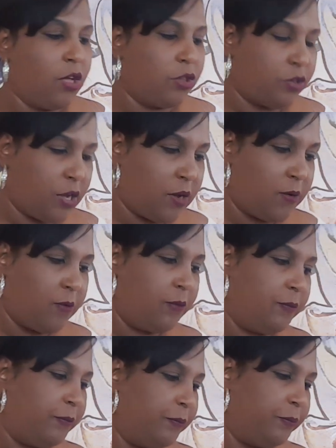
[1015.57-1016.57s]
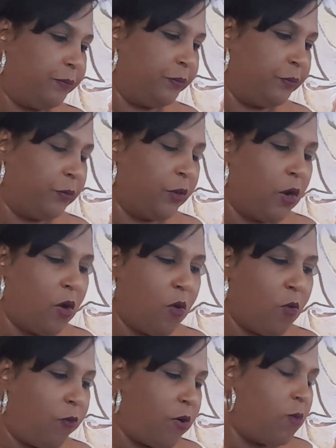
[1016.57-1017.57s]
So
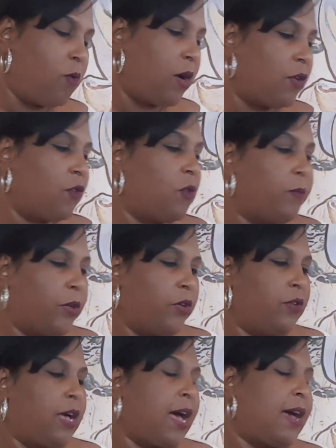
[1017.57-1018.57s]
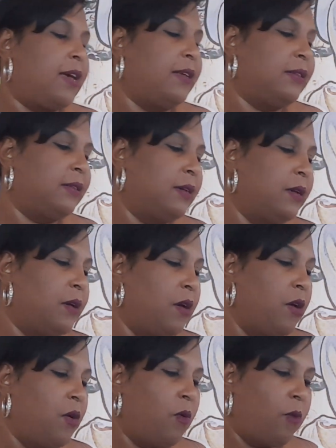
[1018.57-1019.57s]
for one group of you guys,
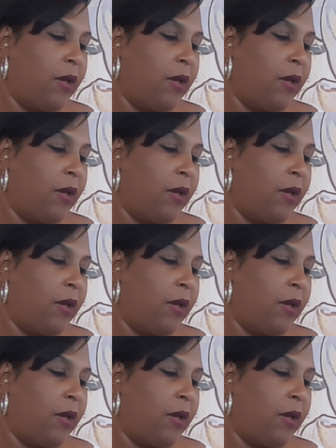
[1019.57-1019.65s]
we